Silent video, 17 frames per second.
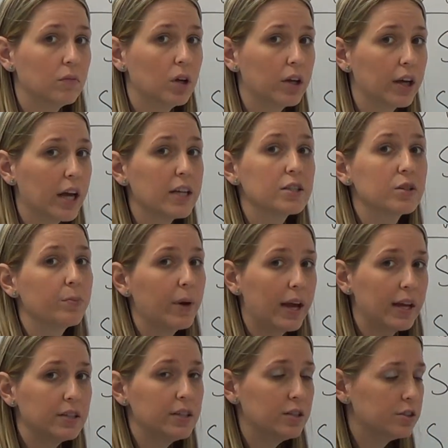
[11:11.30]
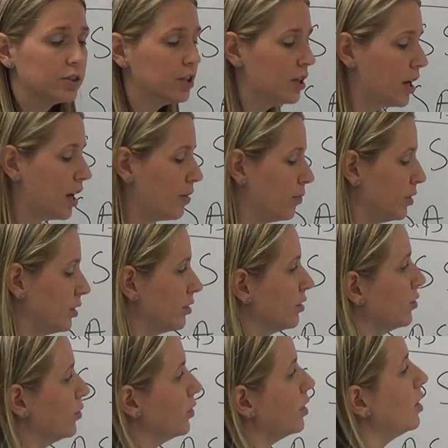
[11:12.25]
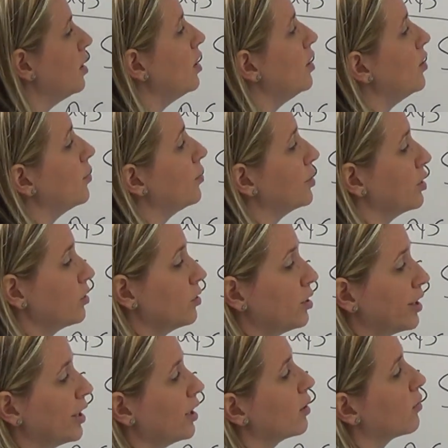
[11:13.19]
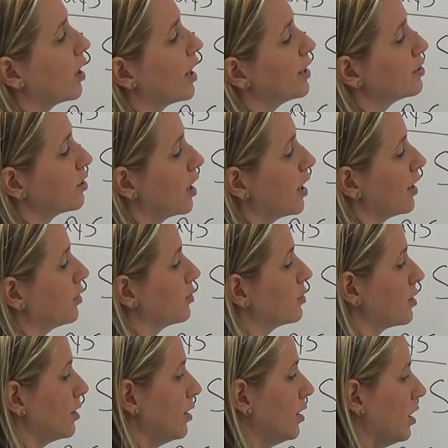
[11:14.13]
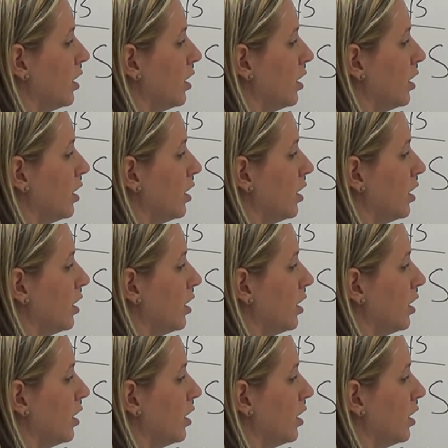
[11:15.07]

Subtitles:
Okay, so pay attention to that when you're looking at right triangles.